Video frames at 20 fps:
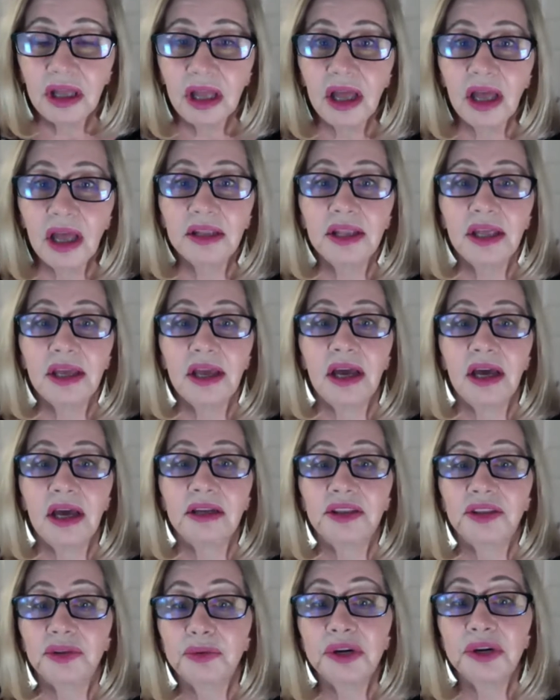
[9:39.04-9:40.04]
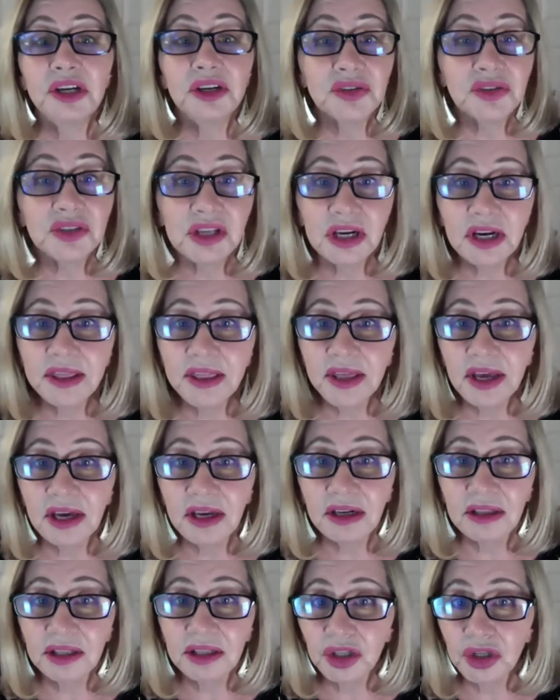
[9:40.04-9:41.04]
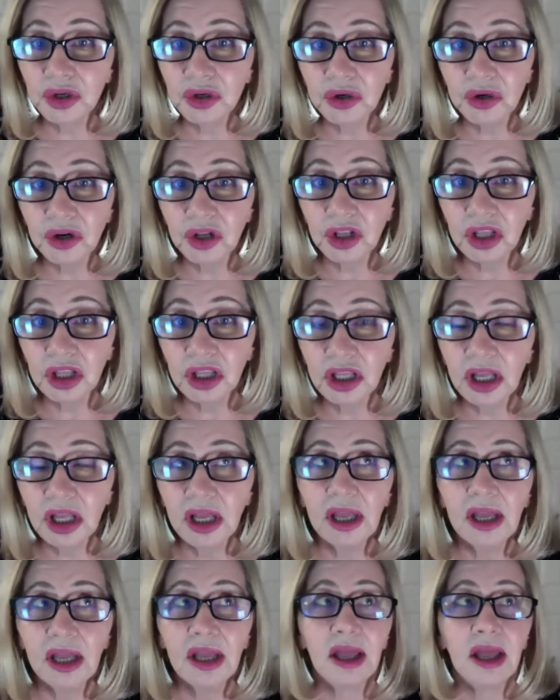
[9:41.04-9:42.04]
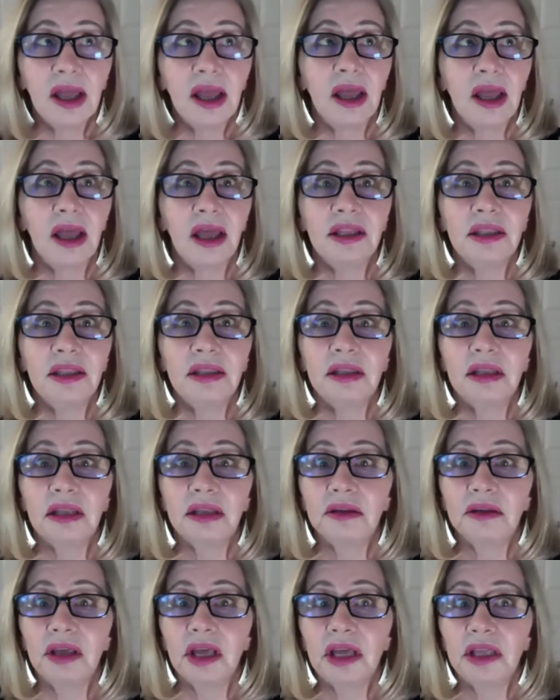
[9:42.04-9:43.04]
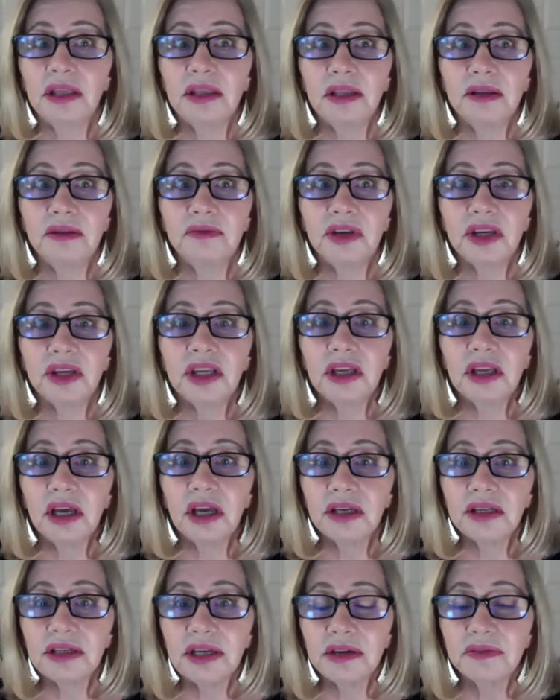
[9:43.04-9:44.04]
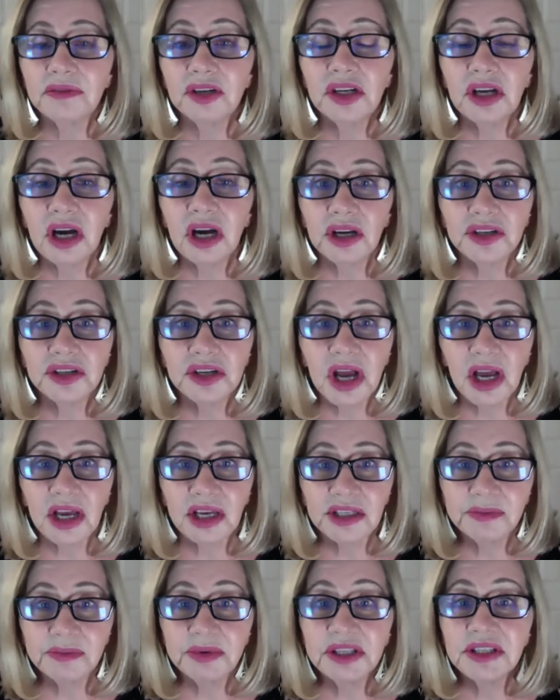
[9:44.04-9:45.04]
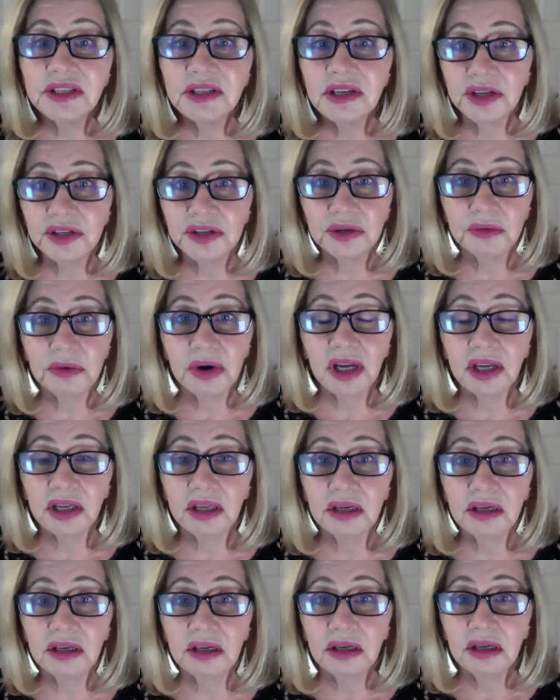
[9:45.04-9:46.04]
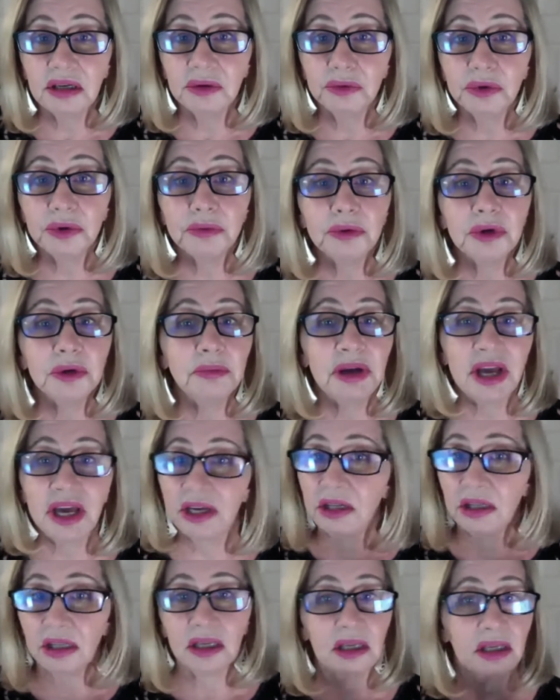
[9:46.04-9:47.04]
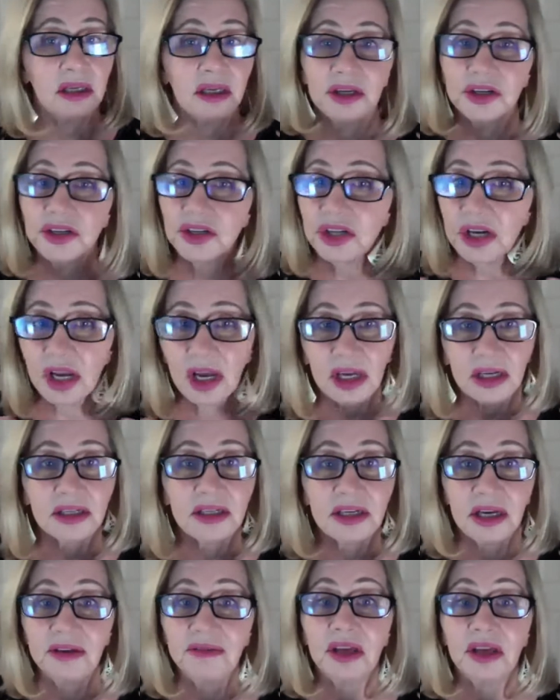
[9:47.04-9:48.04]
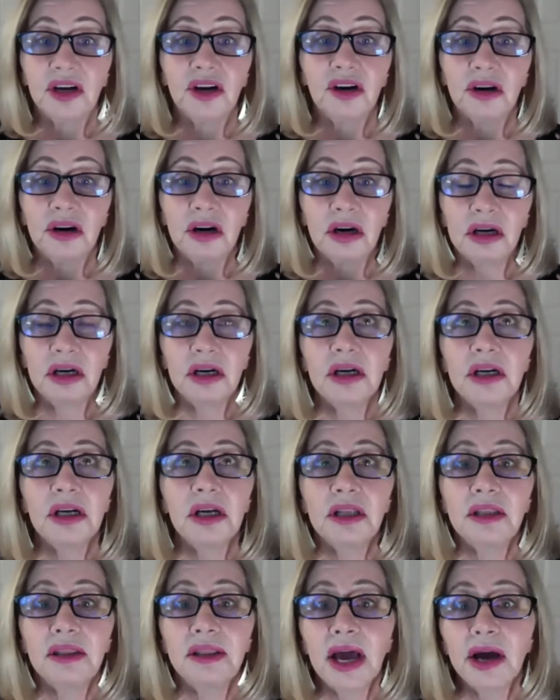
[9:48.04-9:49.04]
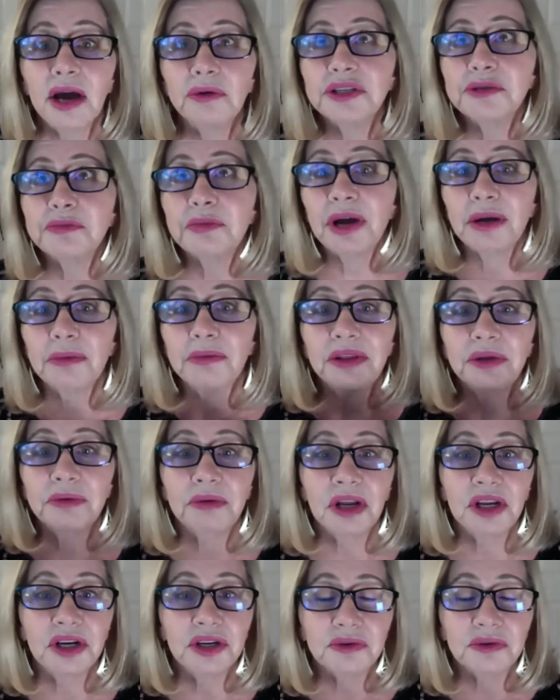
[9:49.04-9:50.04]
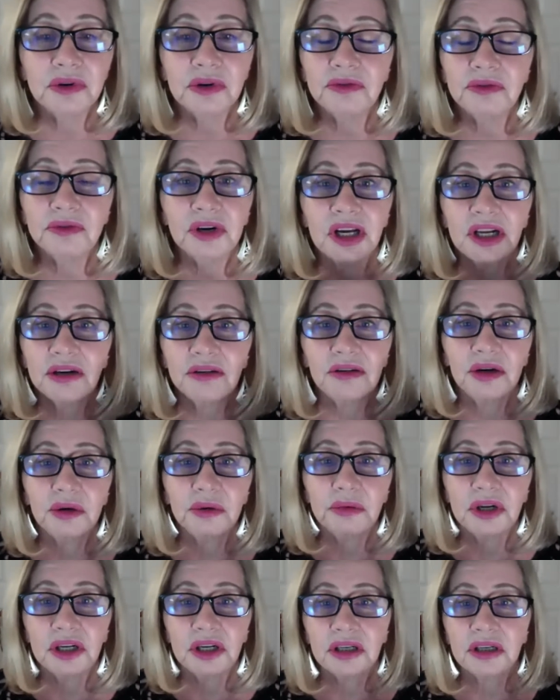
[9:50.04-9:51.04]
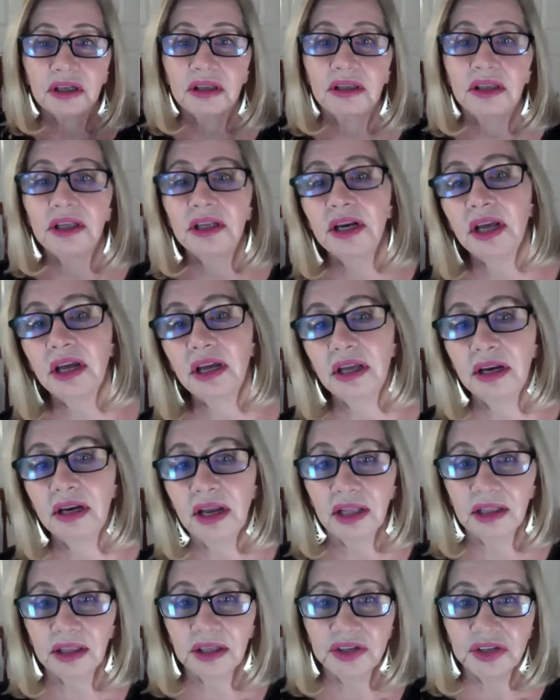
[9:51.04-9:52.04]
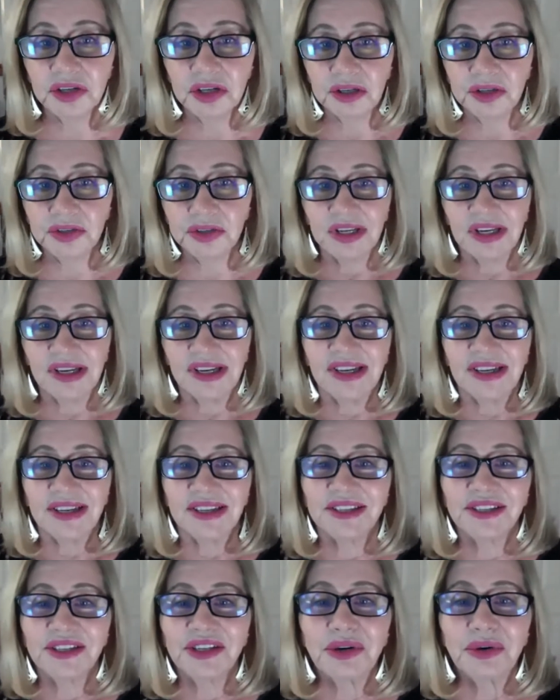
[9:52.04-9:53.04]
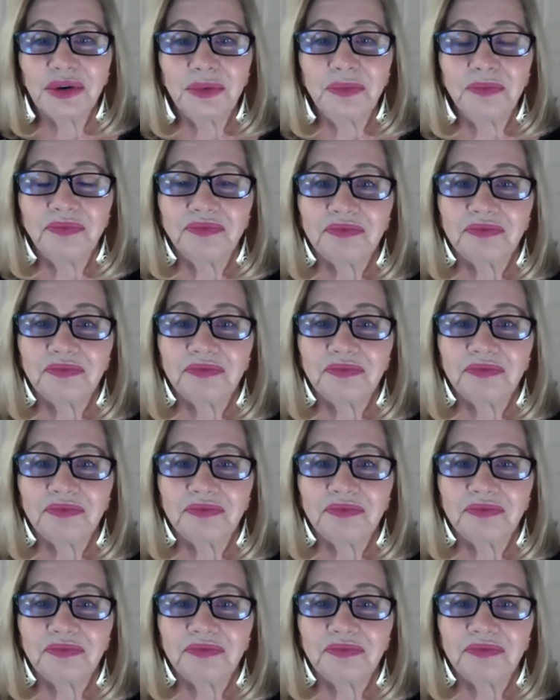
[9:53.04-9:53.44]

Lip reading: and 3 years later, they had a little girl. And Vicky had to have a Dodge Aspen station wagon with wood paneling. She had to have that car. Now it's probably the Range Rover. I don't know what the analogy is. So